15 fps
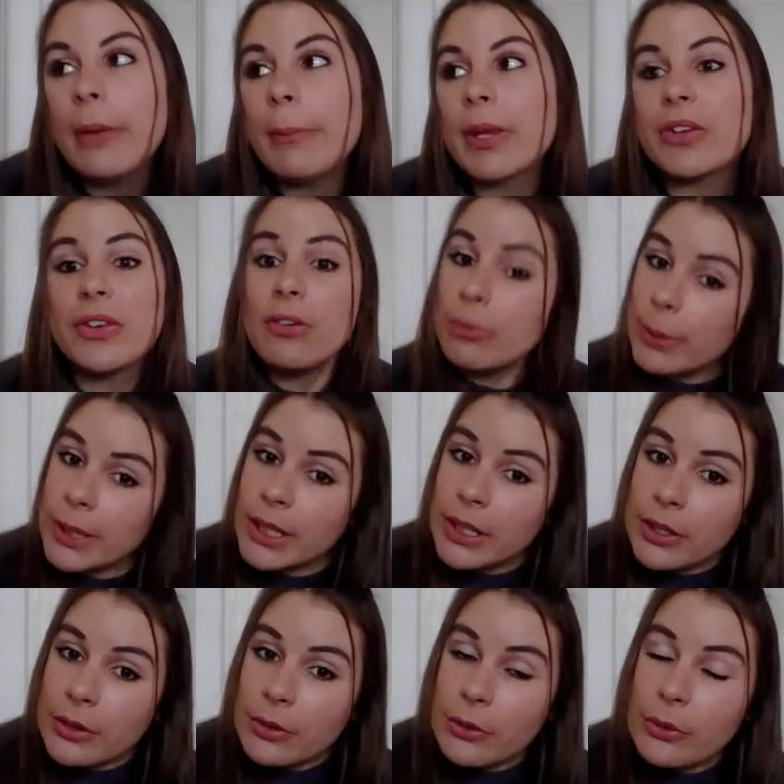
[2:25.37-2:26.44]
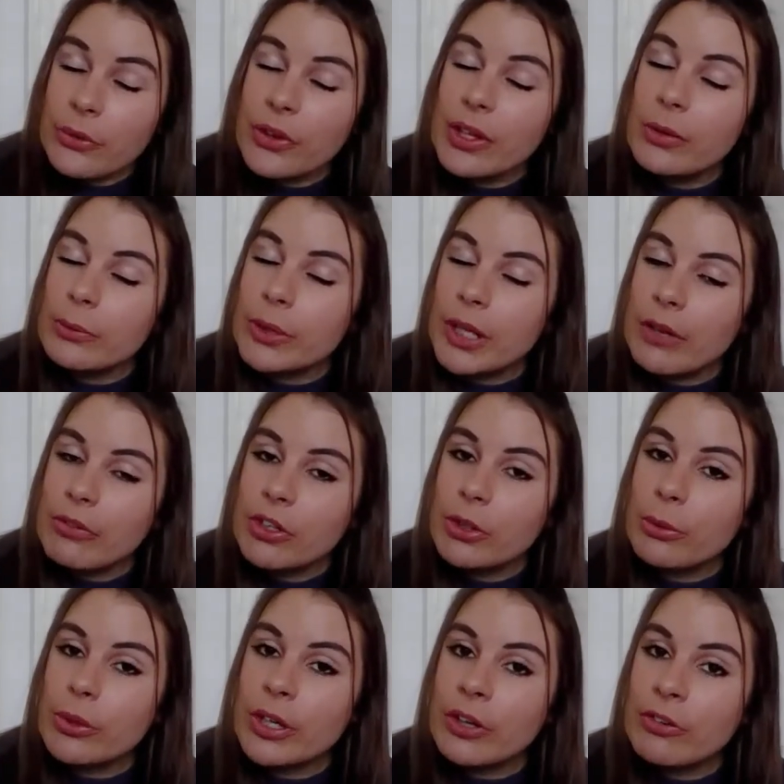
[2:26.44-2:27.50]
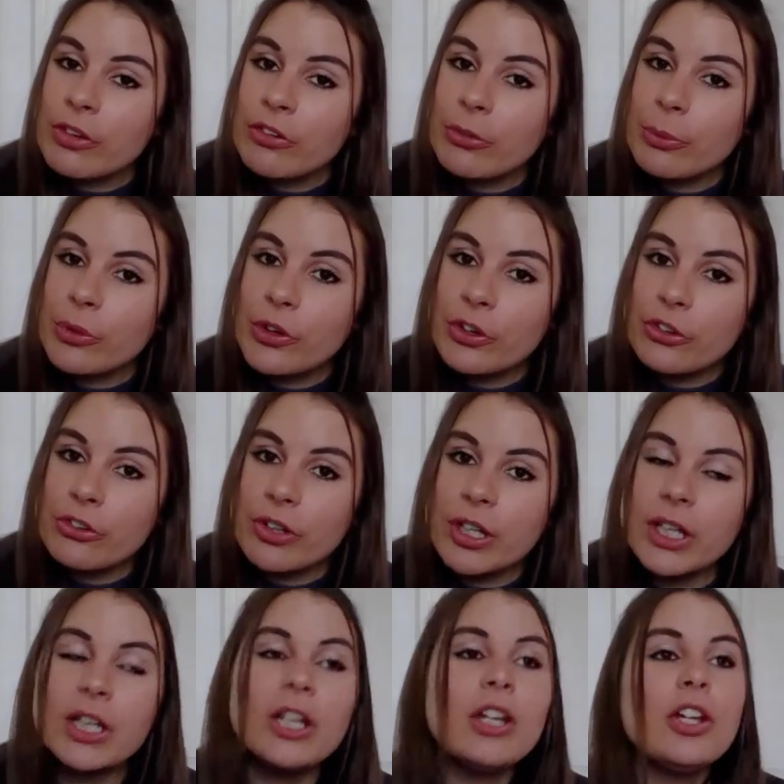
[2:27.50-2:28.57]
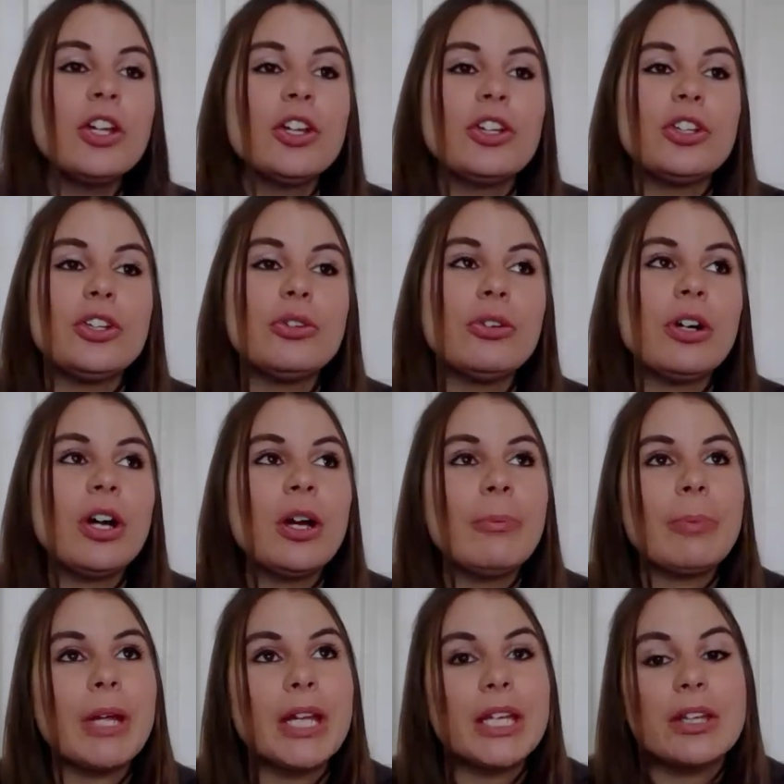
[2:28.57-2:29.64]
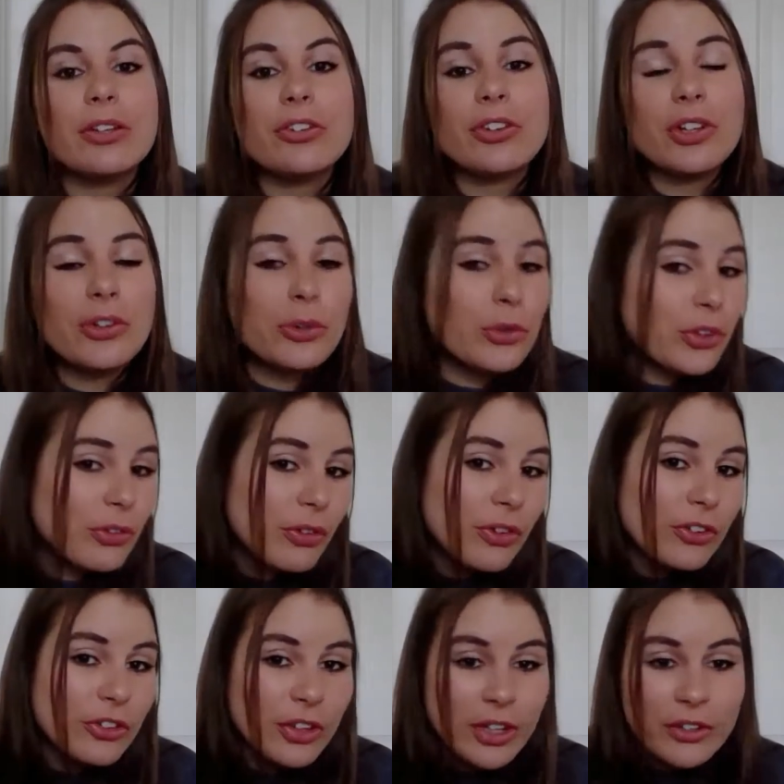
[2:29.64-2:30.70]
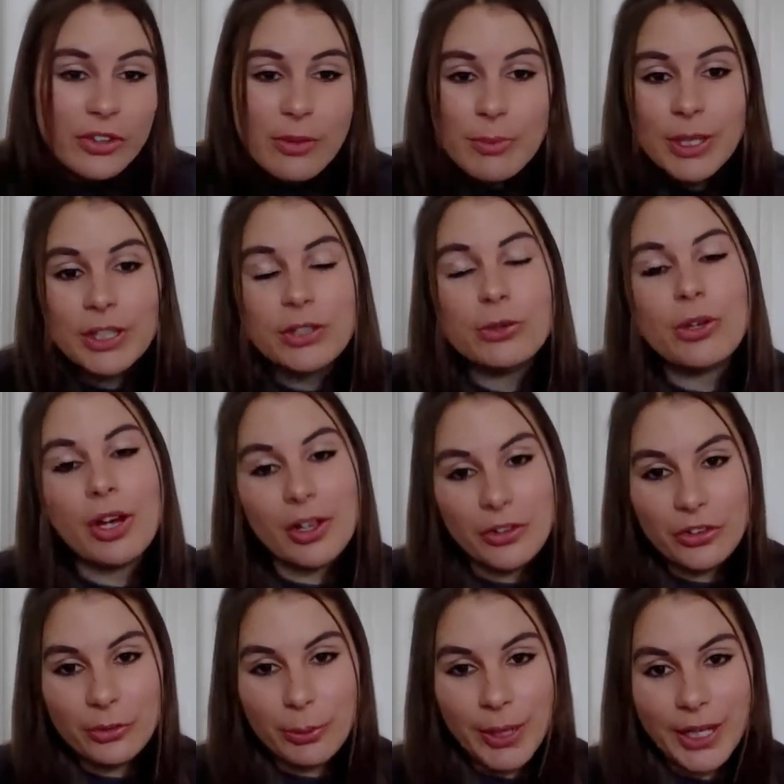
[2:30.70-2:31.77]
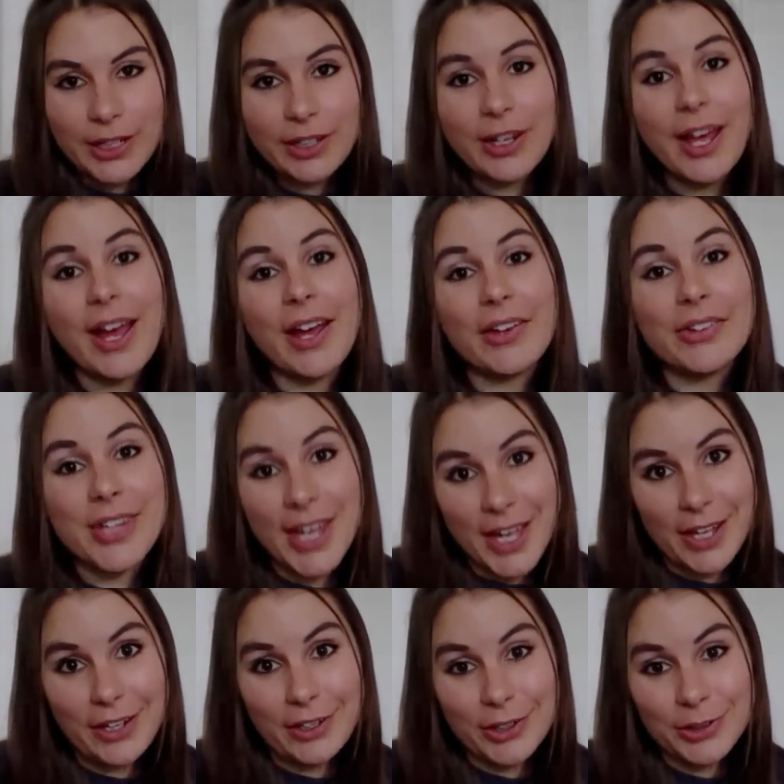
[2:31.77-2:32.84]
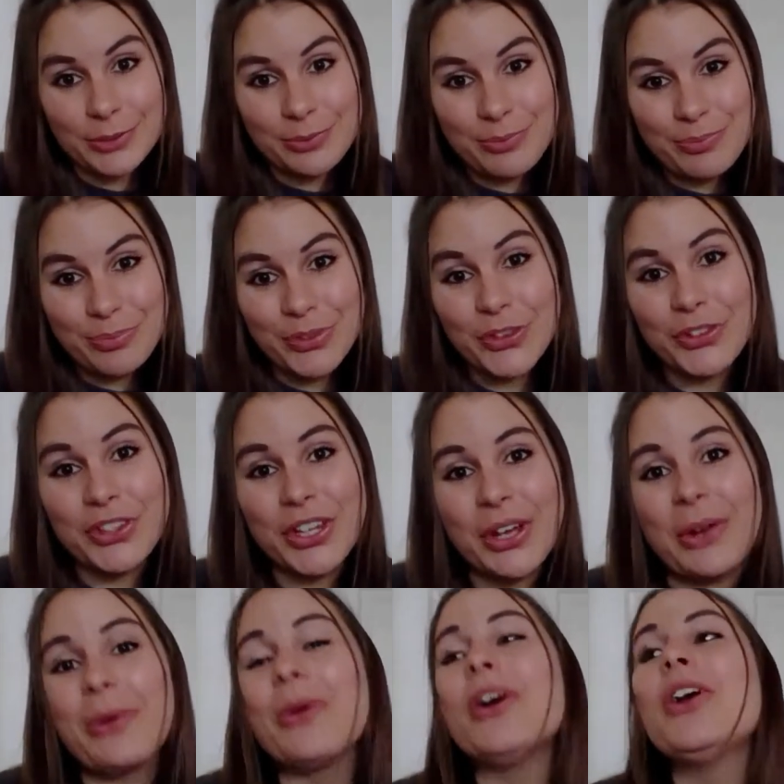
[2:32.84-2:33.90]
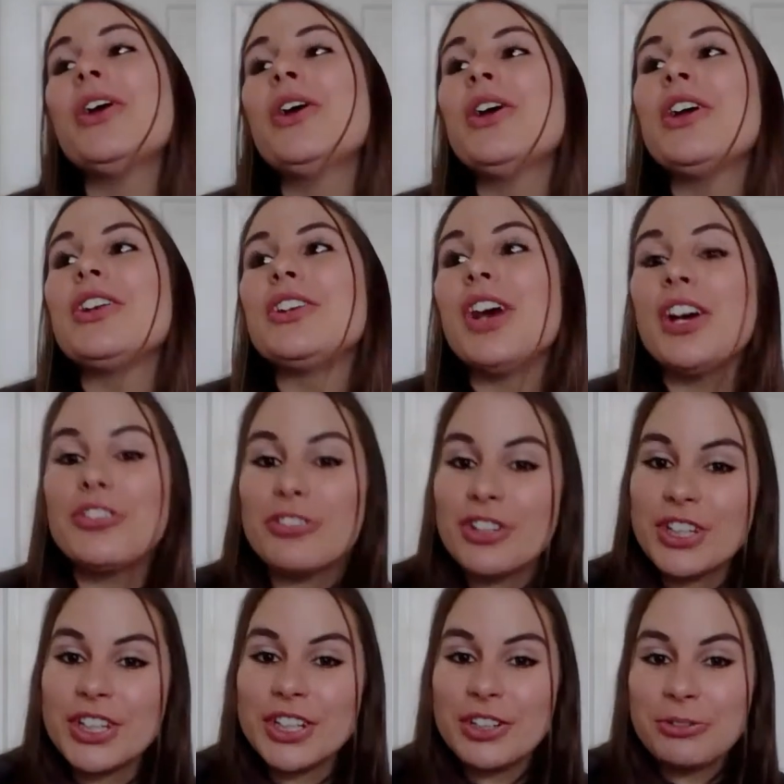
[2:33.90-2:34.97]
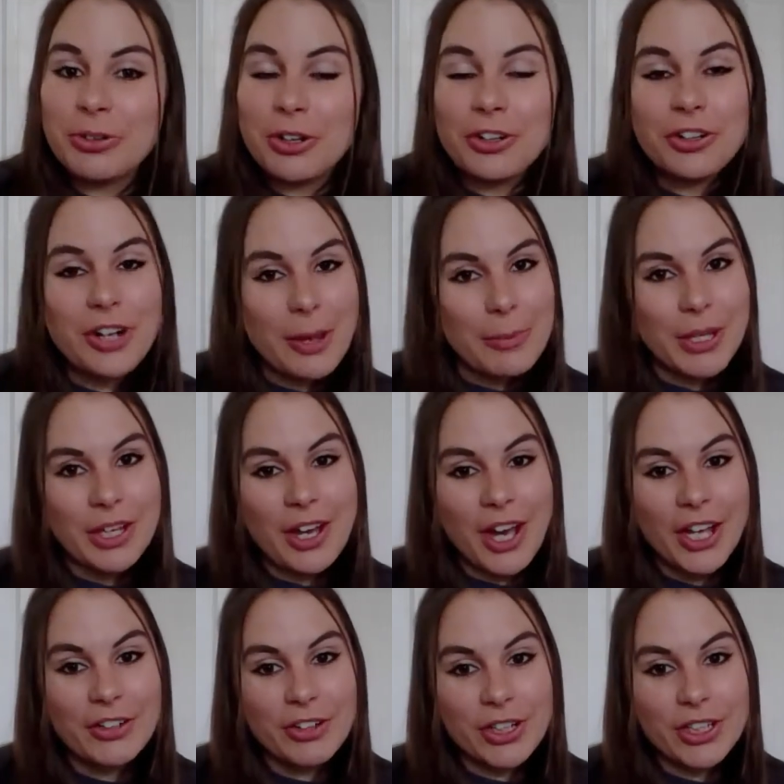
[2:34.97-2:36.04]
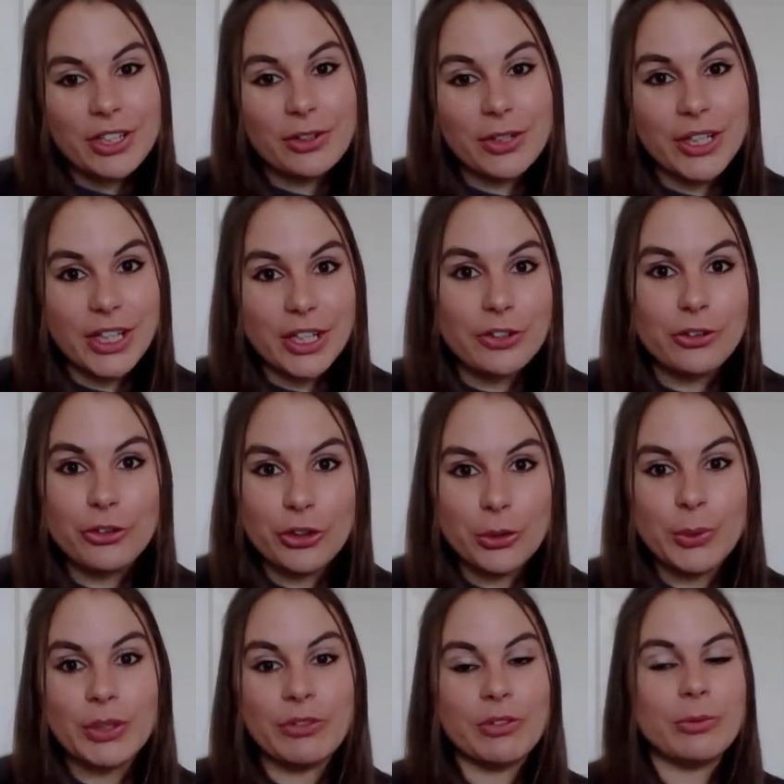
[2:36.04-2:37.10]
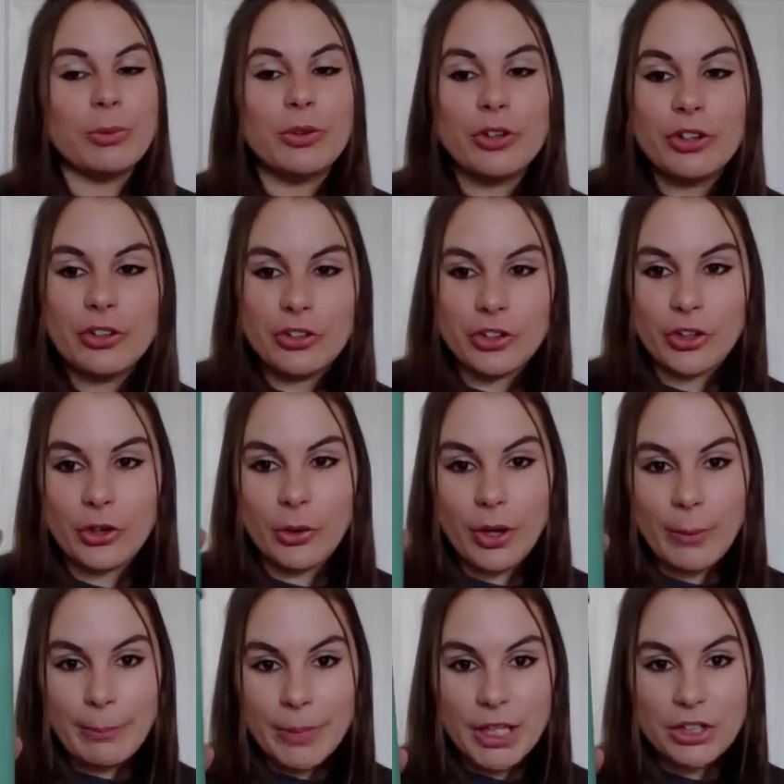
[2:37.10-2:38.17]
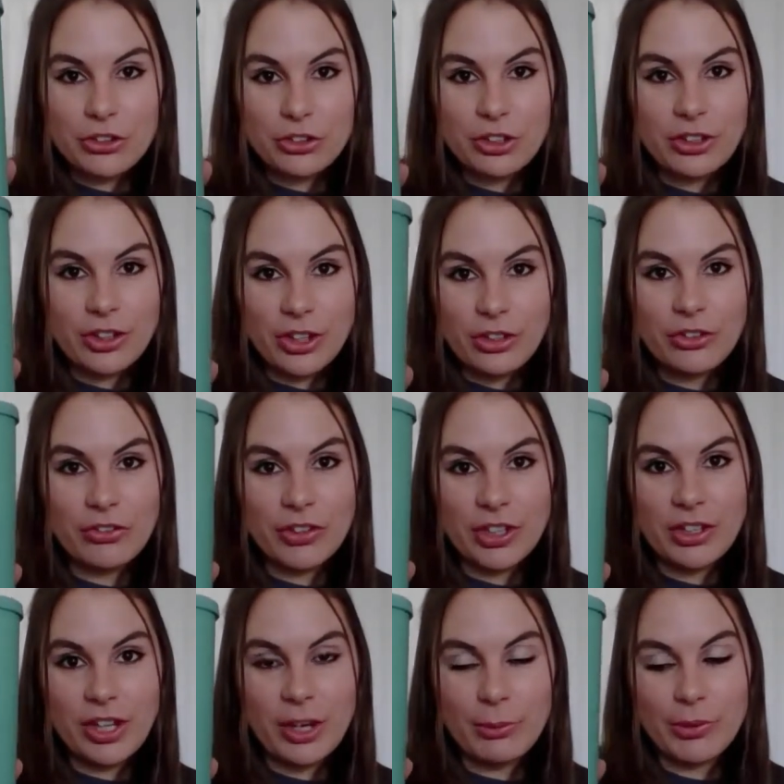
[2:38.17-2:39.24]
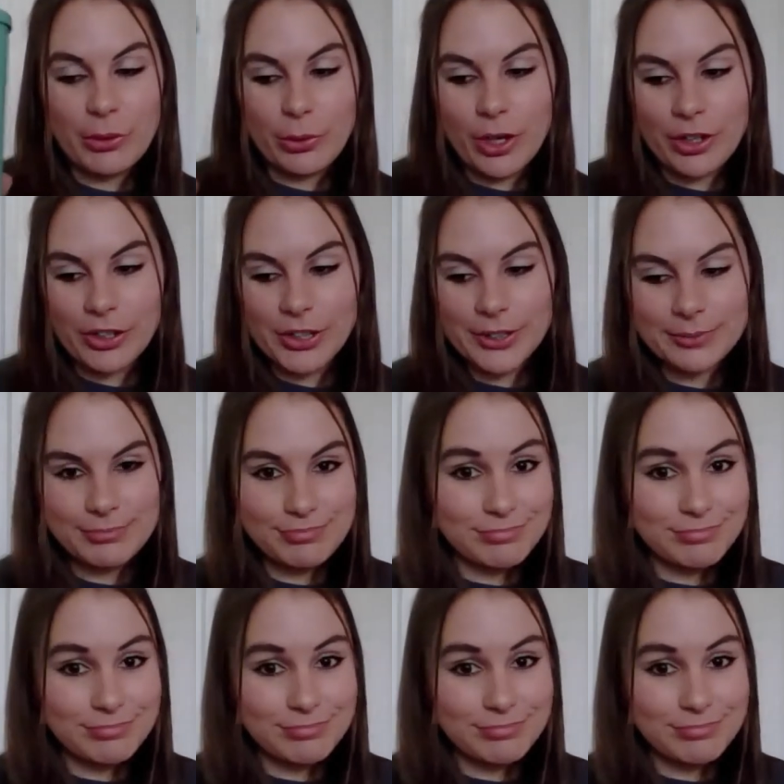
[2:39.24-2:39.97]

Because everybody knows that whenever you recover from surgery, you are on painkillers and all sorts of other drugs that make you constipated as hell. So not drinking enough water, not being hydrated only hinders you even more. So be sure that you fill up with water.